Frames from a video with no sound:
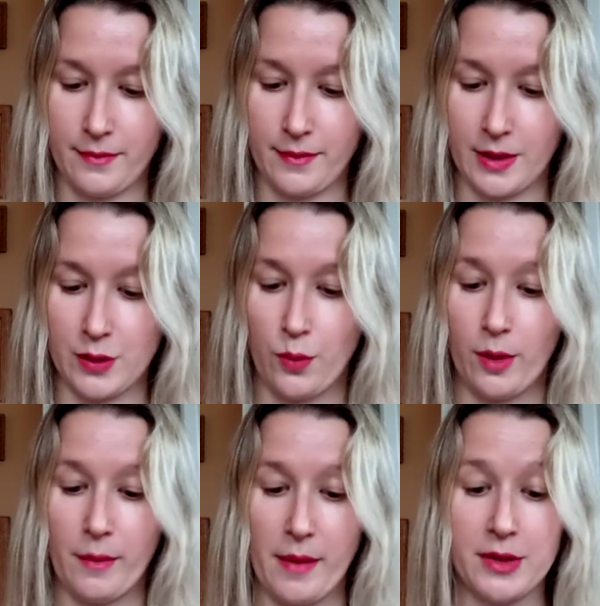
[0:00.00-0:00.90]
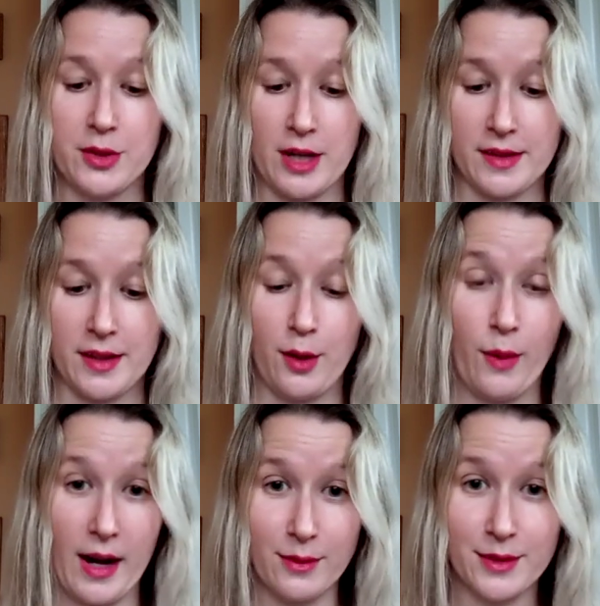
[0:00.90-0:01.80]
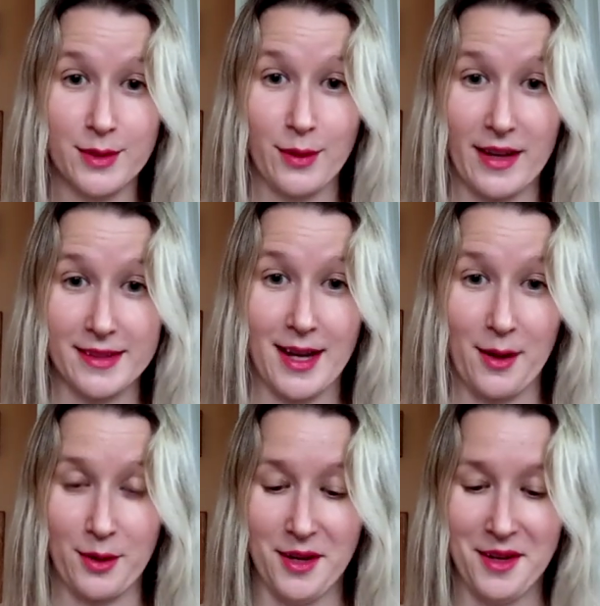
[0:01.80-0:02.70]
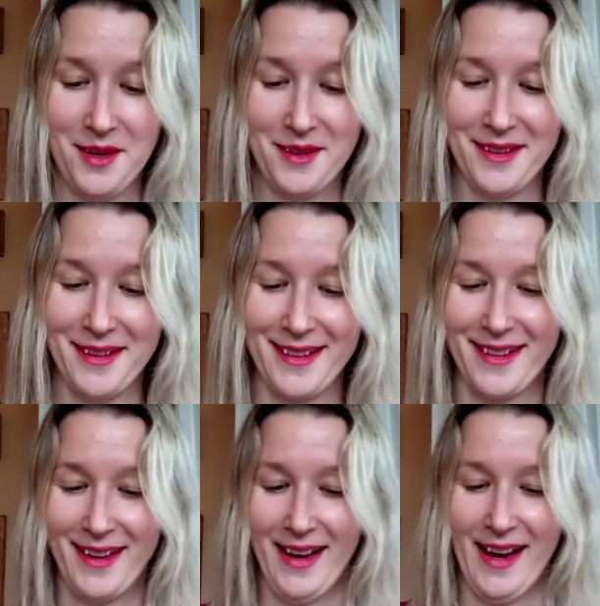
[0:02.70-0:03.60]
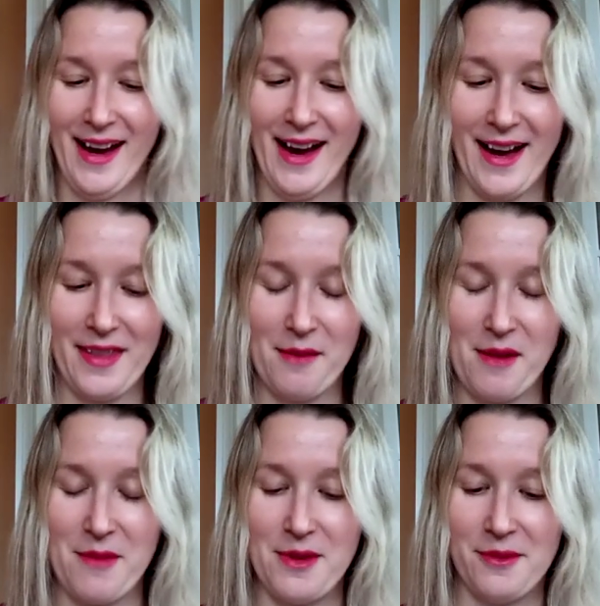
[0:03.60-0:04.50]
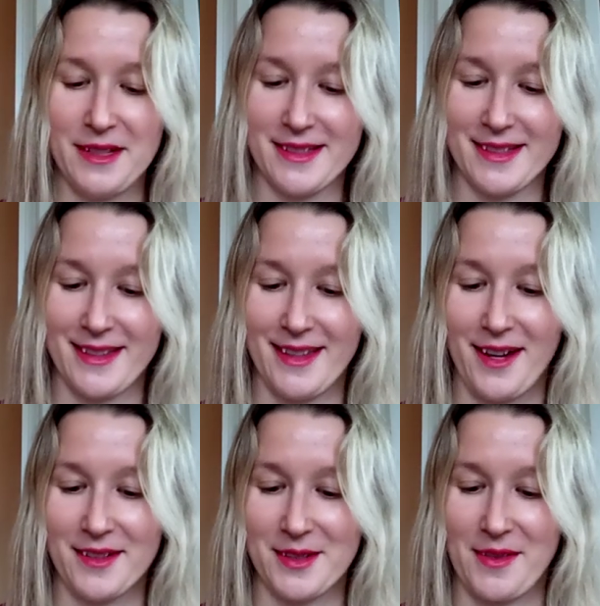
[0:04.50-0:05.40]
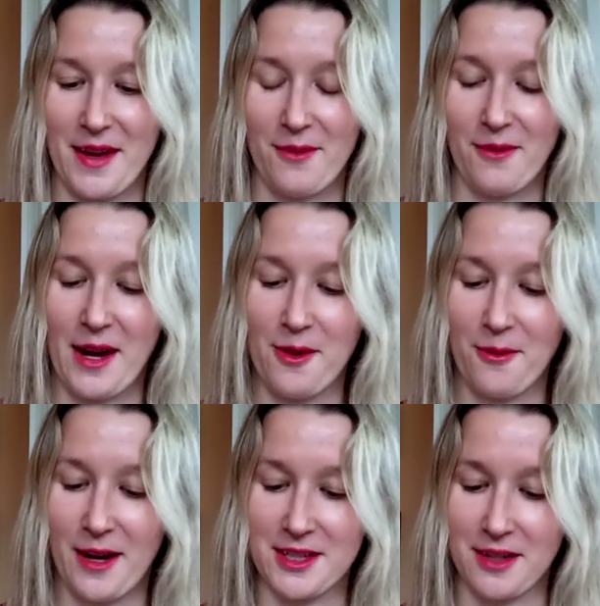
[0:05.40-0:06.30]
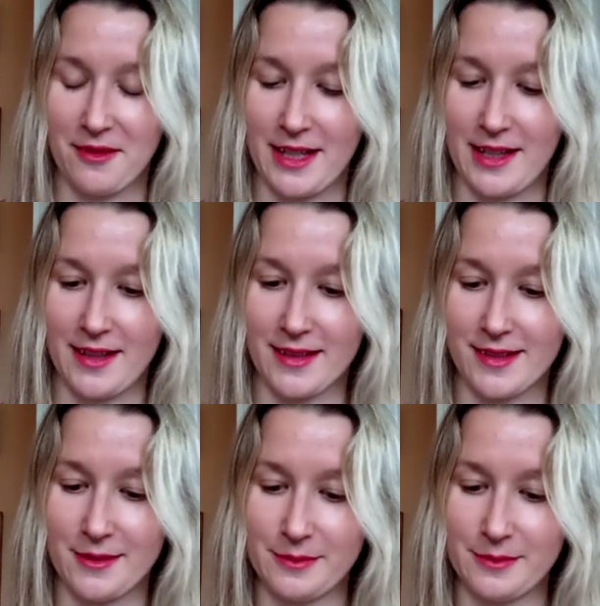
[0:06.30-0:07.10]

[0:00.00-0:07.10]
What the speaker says: Because the world may be stressing you out. So that's how you, that might be a reason also that why you're watching readings.